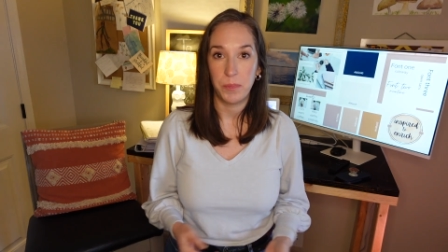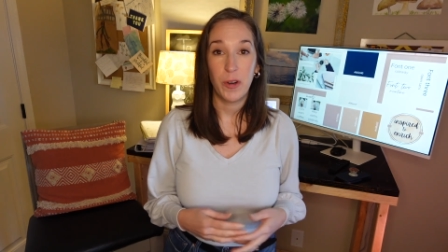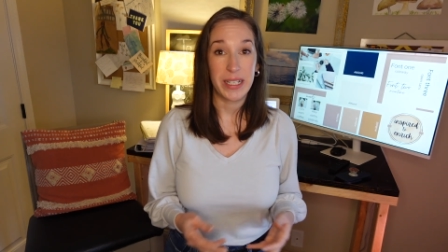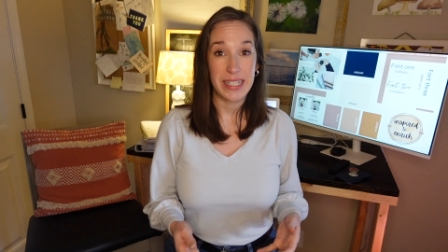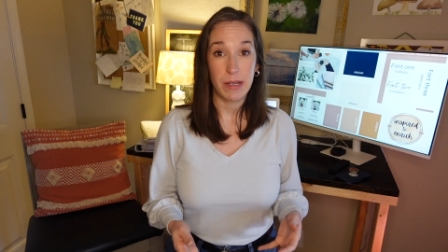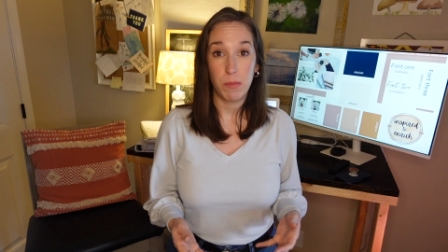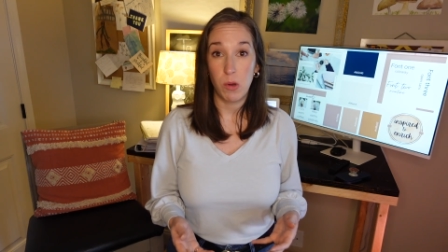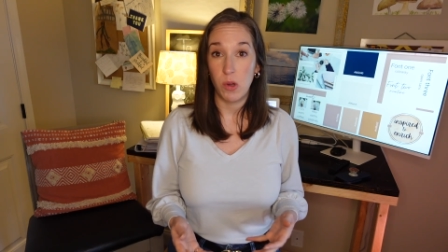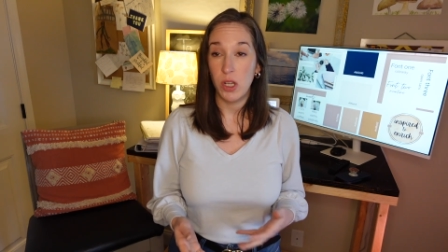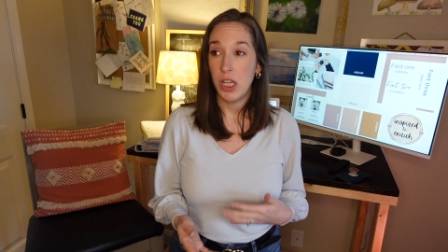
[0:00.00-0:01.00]
For
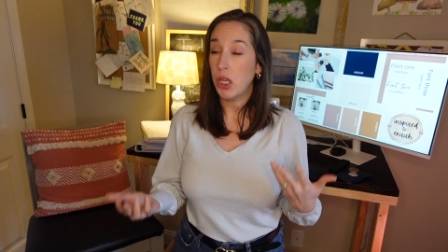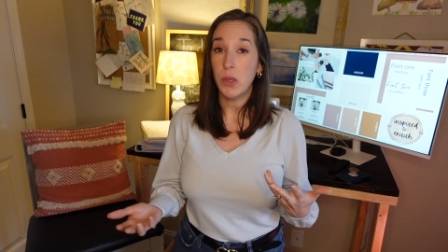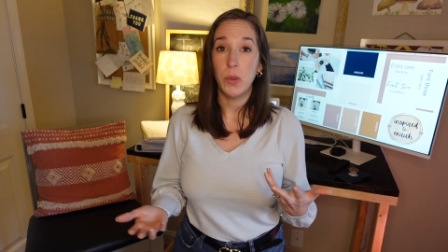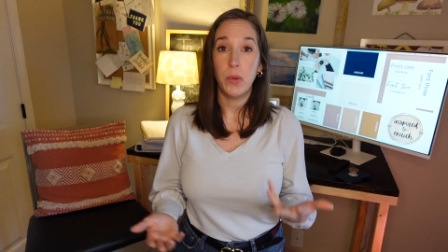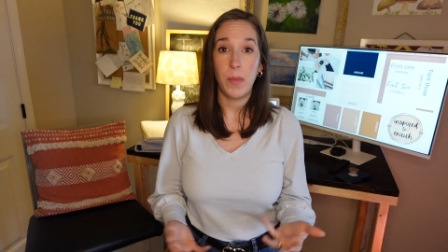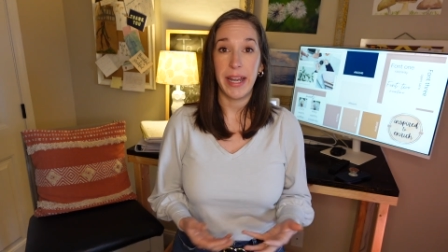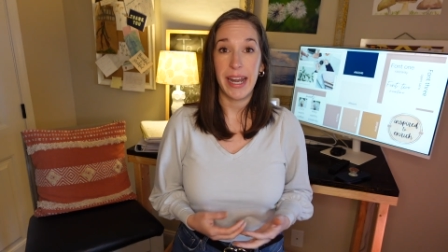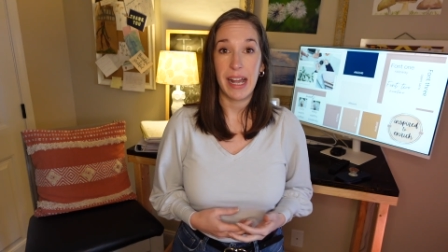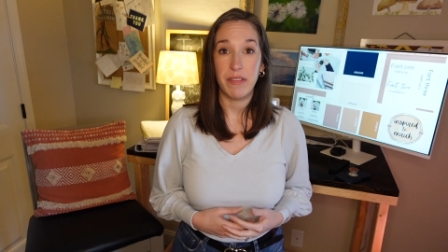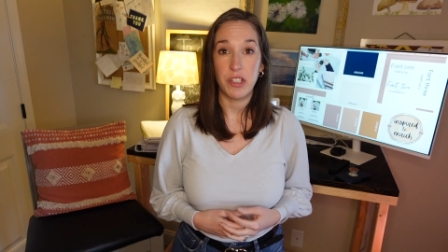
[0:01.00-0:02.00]
example, you might
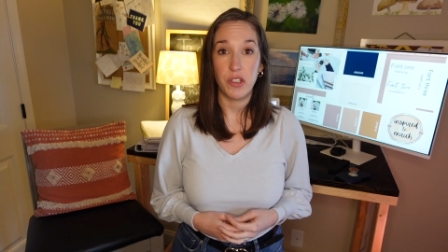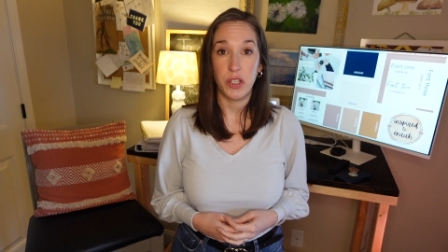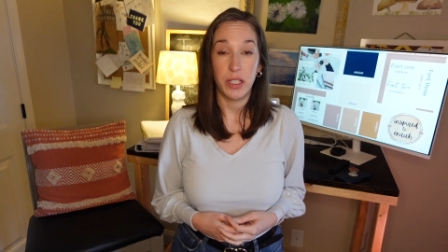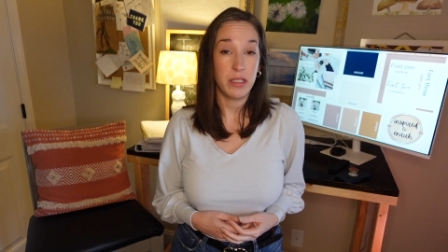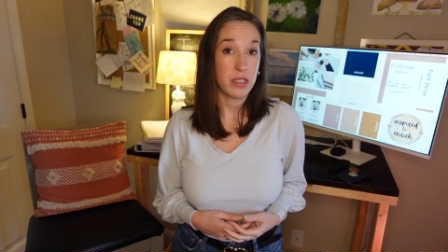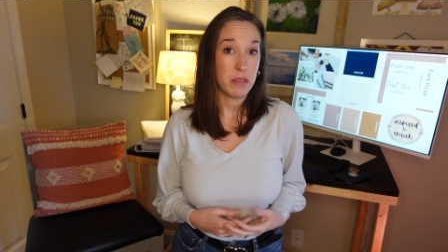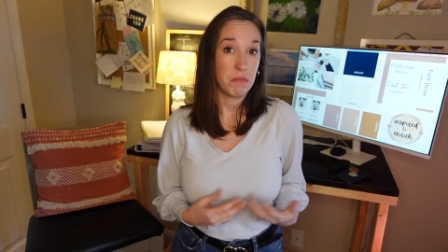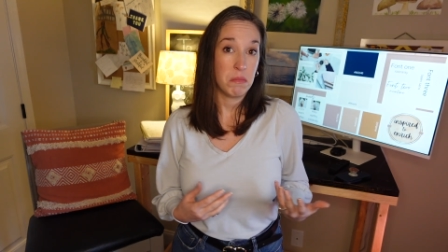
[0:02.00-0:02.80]
have a student